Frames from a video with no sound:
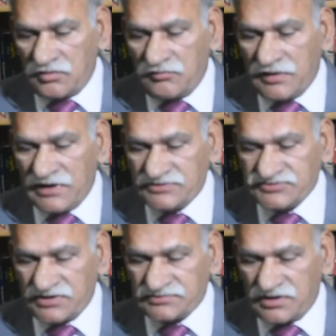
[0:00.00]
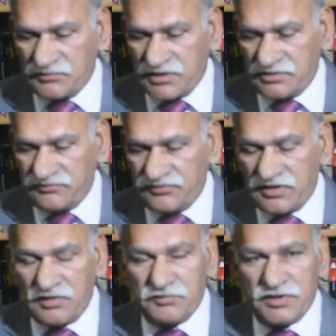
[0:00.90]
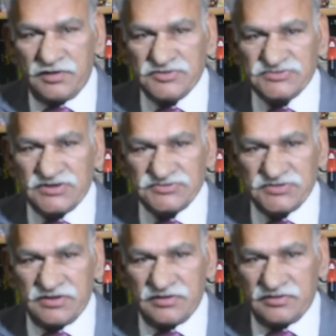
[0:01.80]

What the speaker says: Well, gentlemen, we have been discussing